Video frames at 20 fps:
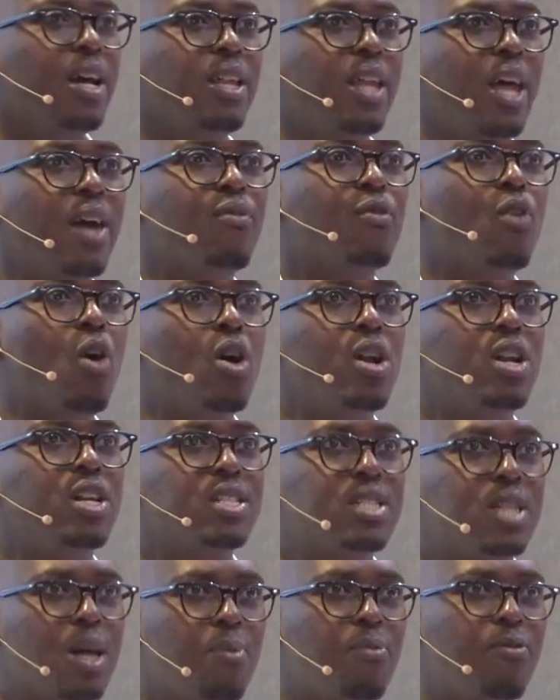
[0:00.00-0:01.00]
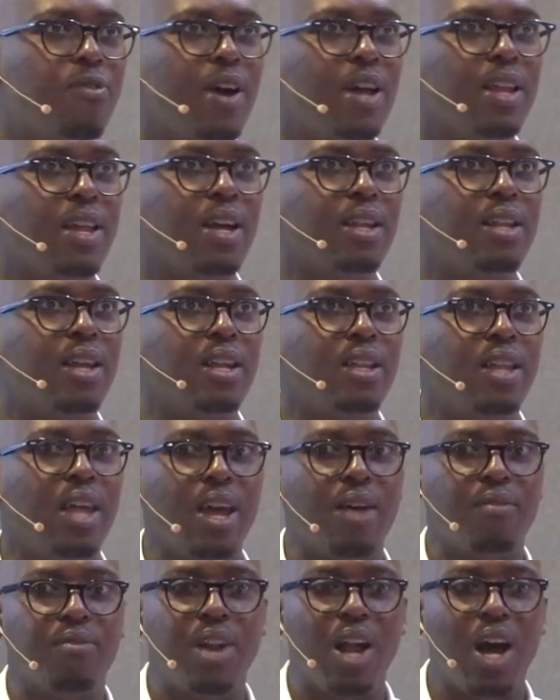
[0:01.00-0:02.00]
they've gone a step further that they
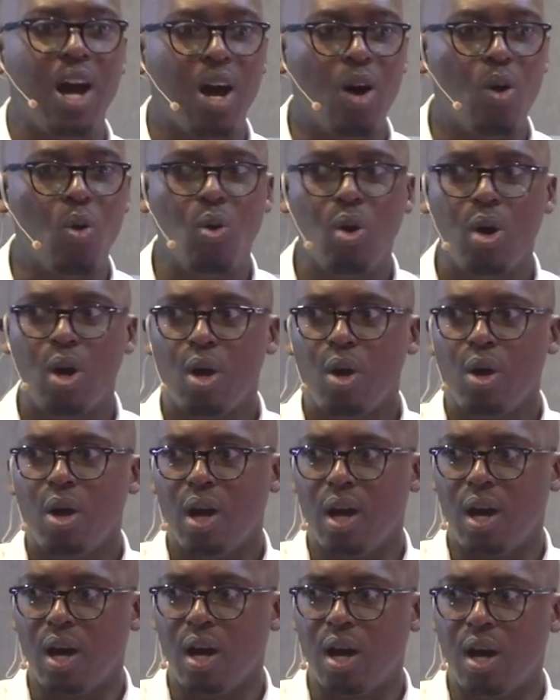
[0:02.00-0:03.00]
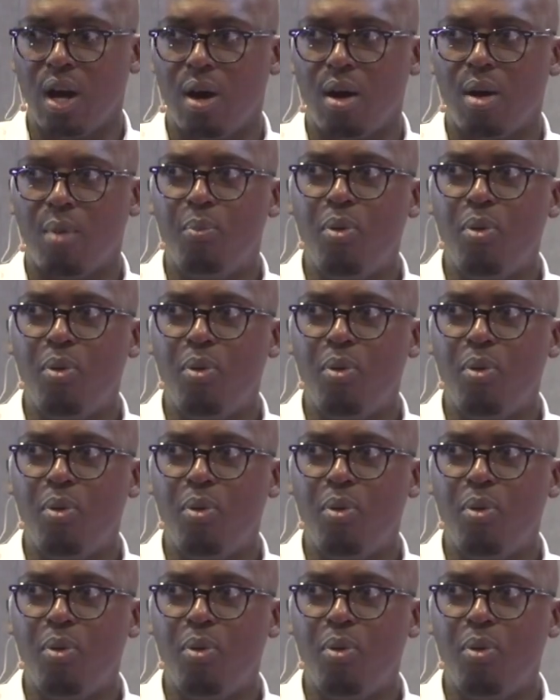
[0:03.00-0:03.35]
have now uh,